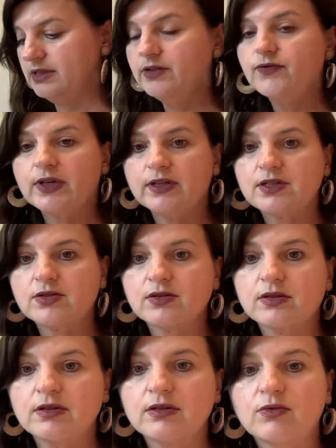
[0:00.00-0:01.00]
events
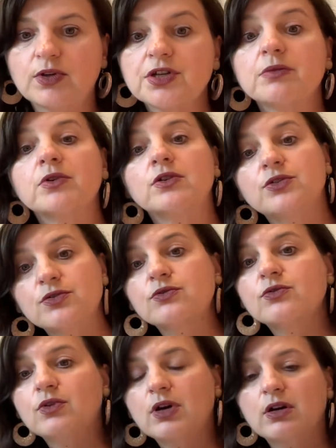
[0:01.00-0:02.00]
which I'm going
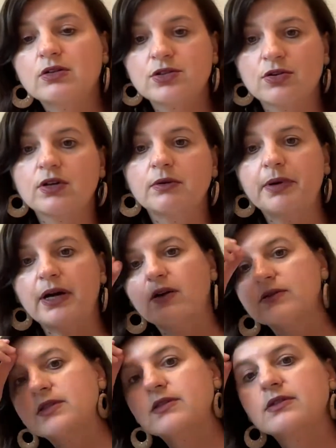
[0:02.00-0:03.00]
to talk
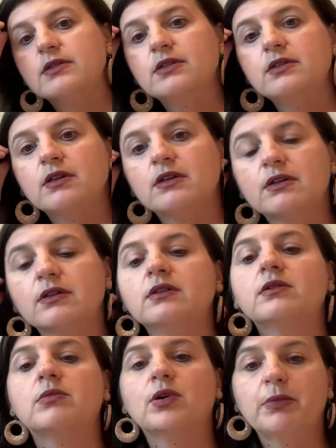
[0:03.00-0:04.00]
about in
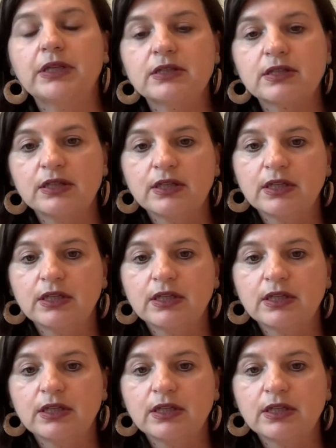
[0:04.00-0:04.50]
a moment.